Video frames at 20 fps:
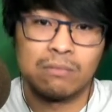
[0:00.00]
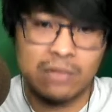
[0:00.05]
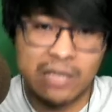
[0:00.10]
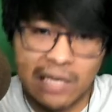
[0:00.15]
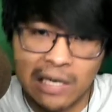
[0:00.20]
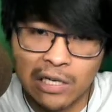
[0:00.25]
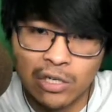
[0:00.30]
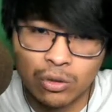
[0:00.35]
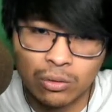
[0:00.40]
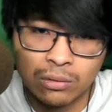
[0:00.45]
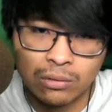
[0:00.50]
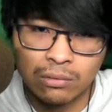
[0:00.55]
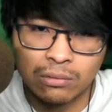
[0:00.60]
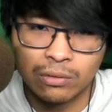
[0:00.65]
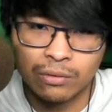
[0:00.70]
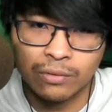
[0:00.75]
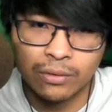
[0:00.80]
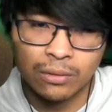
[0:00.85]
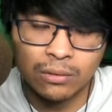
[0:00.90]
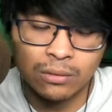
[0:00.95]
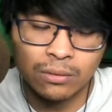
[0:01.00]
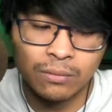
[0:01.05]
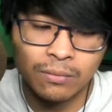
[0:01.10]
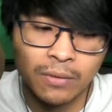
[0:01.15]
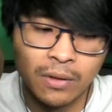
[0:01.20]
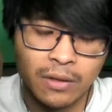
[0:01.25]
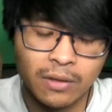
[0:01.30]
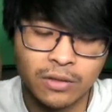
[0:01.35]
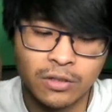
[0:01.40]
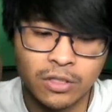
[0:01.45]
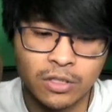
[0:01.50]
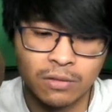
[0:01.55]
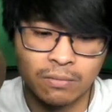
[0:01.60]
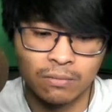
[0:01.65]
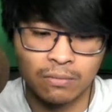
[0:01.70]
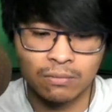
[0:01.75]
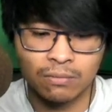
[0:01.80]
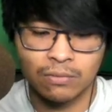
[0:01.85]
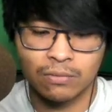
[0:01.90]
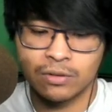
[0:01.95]
Casual review, just
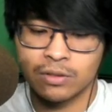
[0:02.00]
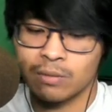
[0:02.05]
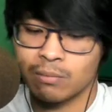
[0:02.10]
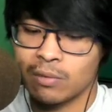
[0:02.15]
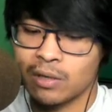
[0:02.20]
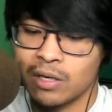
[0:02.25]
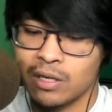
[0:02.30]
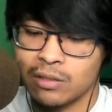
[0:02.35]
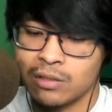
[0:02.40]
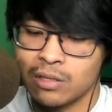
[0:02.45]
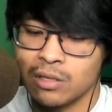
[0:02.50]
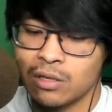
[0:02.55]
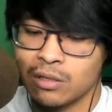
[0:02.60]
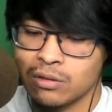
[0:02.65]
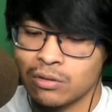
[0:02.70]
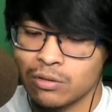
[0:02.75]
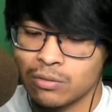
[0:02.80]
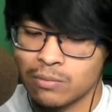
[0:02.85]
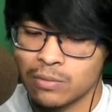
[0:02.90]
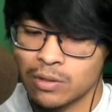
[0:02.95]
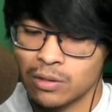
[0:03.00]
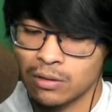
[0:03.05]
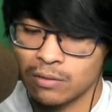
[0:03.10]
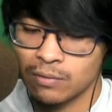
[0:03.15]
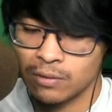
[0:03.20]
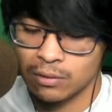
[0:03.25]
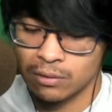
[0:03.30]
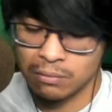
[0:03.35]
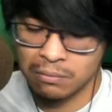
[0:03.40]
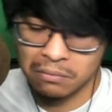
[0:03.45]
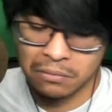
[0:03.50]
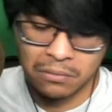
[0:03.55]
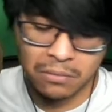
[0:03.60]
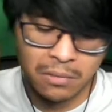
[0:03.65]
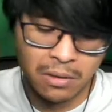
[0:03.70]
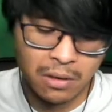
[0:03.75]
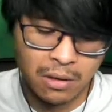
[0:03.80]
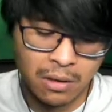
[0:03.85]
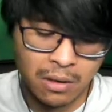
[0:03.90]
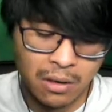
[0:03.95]
some guy talking to himself, you
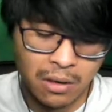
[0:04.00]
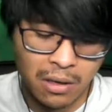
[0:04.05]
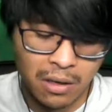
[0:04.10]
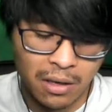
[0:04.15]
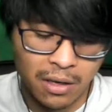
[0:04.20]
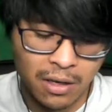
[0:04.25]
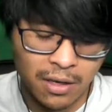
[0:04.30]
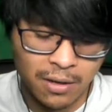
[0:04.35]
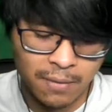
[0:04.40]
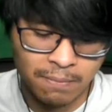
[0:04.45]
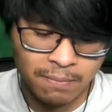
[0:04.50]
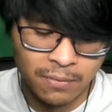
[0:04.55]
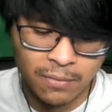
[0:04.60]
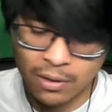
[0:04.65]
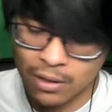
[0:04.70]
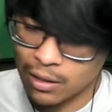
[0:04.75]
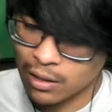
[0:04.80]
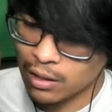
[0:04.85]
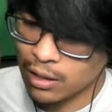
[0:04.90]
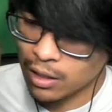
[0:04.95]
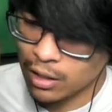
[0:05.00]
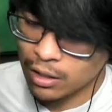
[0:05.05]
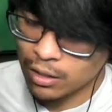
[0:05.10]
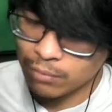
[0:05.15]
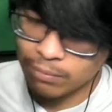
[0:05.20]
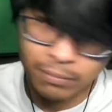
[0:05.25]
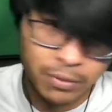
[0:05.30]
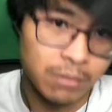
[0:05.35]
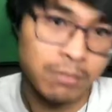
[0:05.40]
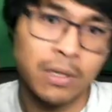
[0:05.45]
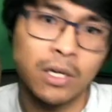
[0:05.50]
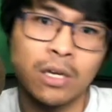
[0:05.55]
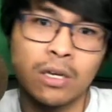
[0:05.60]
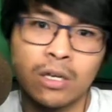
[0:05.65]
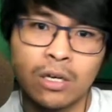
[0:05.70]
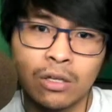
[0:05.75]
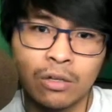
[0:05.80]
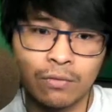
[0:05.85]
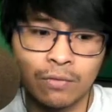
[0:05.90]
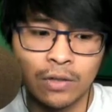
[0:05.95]
know. I'll be making
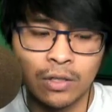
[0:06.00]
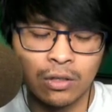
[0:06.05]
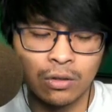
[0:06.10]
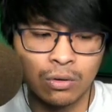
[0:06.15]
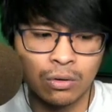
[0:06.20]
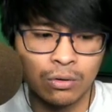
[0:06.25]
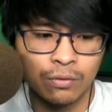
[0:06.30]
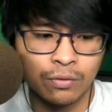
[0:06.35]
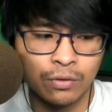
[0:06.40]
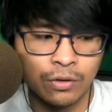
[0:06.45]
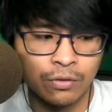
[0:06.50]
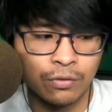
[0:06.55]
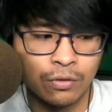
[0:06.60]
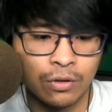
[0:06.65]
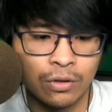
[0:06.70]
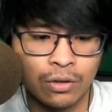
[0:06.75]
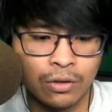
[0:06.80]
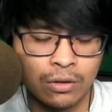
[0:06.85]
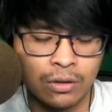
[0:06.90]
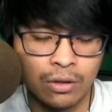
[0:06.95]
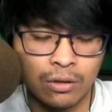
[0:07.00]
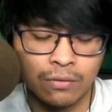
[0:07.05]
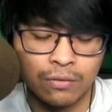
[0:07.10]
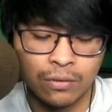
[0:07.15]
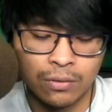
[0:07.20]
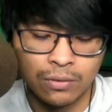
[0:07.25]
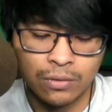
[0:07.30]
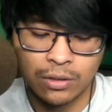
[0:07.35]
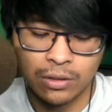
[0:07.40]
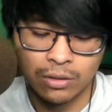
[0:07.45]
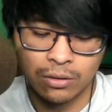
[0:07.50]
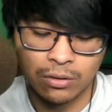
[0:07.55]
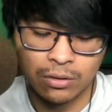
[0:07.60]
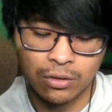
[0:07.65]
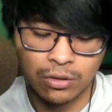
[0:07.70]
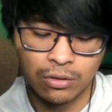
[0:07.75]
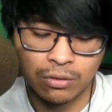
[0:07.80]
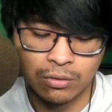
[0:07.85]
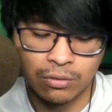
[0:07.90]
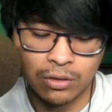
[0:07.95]
another video hopefully for other headphones, and then
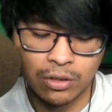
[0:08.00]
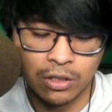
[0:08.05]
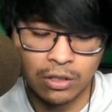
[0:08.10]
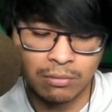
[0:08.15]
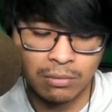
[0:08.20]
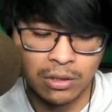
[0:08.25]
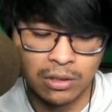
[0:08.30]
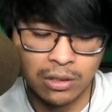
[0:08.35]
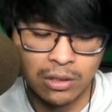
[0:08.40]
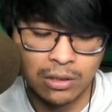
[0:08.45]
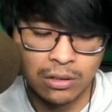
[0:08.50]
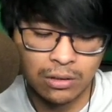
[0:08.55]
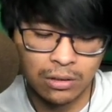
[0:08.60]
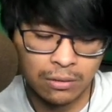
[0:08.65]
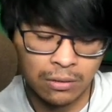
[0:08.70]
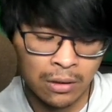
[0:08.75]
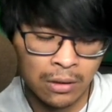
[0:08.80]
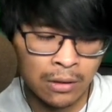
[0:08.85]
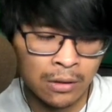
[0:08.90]
also talking about these, and